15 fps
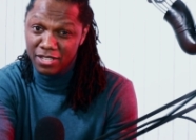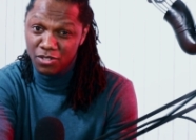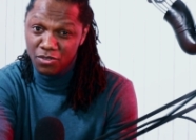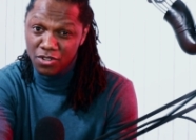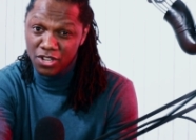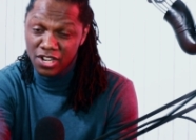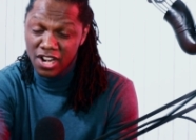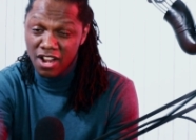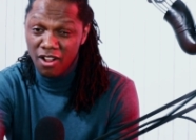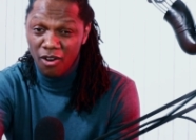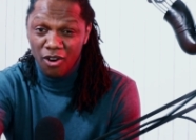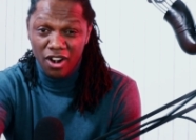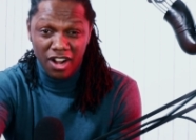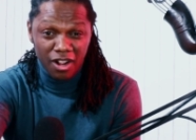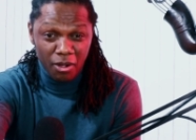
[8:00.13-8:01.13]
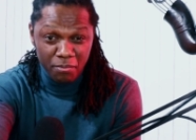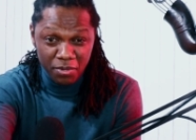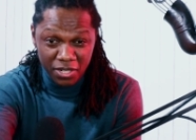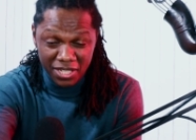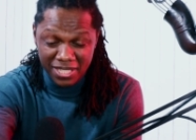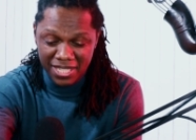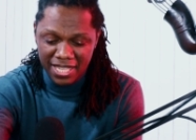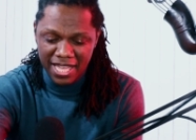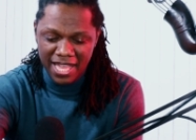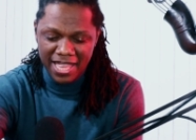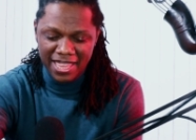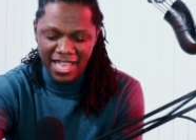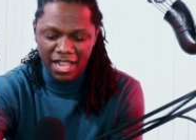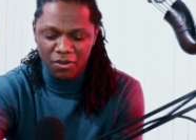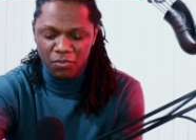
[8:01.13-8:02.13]
mentor or a community
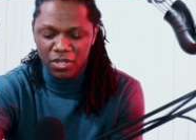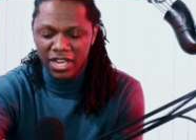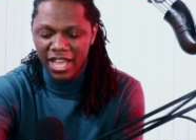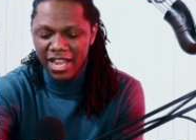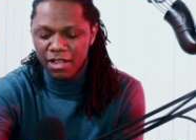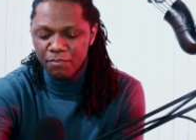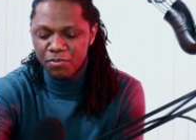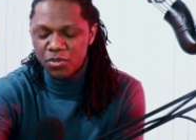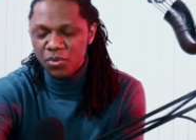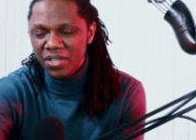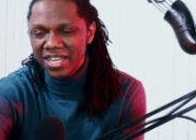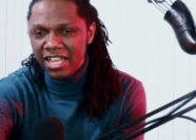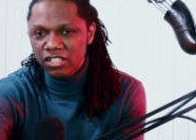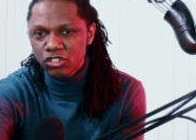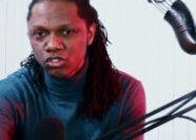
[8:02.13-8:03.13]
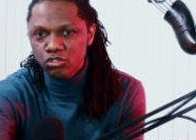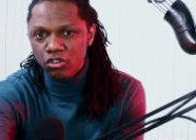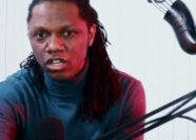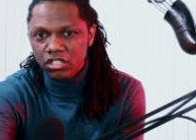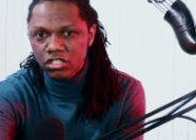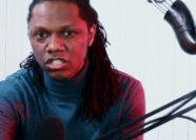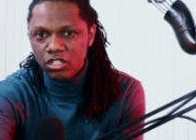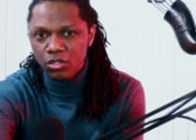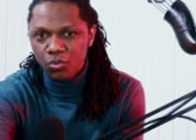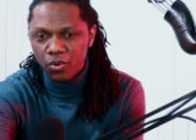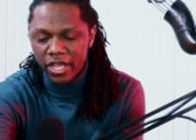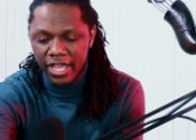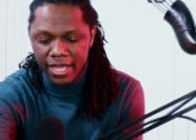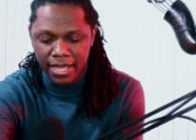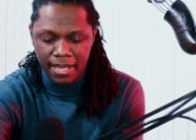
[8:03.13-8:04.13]
that will help you in a structured
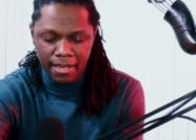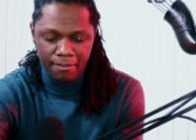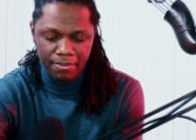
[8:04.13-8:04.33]
way.